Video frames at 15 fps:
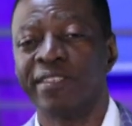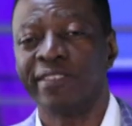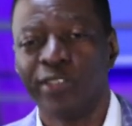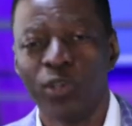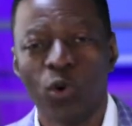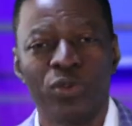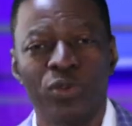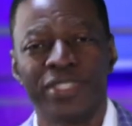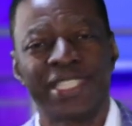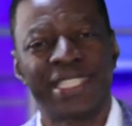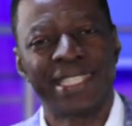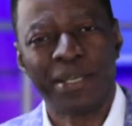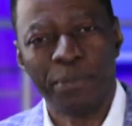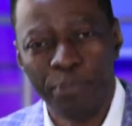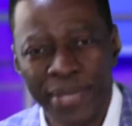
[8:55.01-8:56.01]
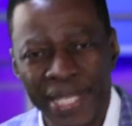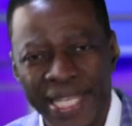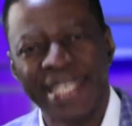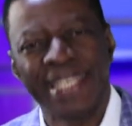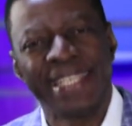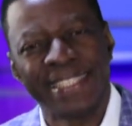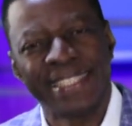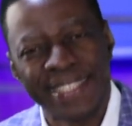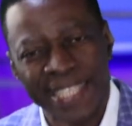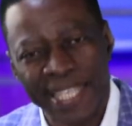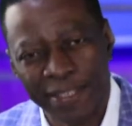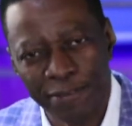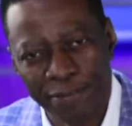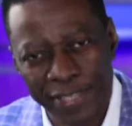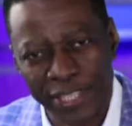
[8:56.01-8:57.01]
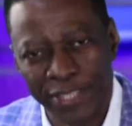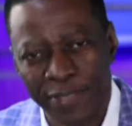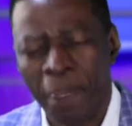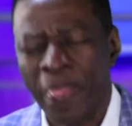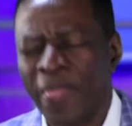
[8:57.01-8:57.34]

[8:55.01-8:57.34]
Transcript: Don't be selfish.